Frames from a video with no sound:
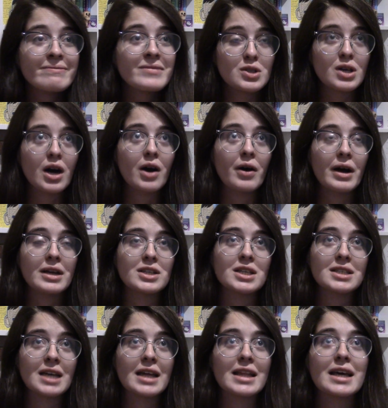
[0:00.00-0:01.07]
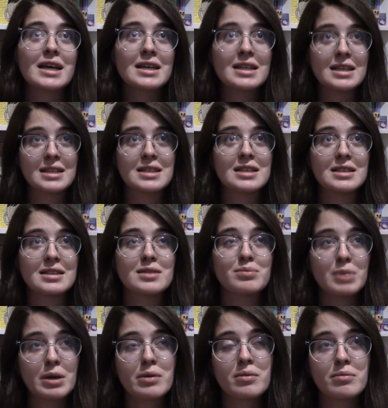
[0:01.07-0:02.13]
So I think this is
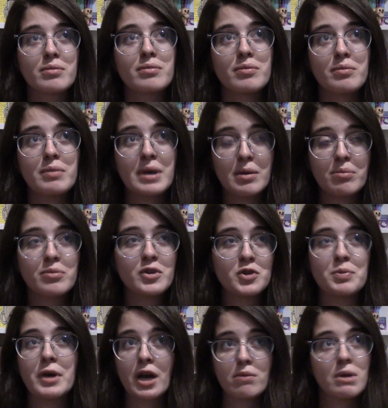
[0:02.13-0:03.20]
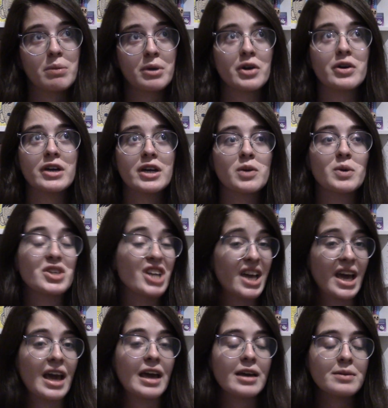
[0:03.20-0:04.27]
being me just being on my period, which I
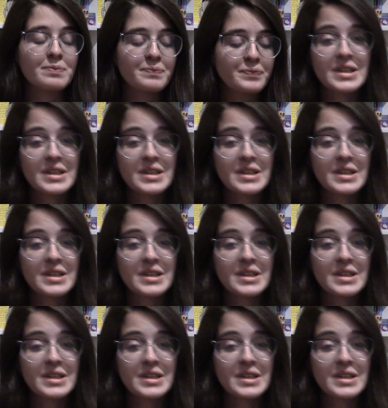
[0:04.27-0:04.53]
hate.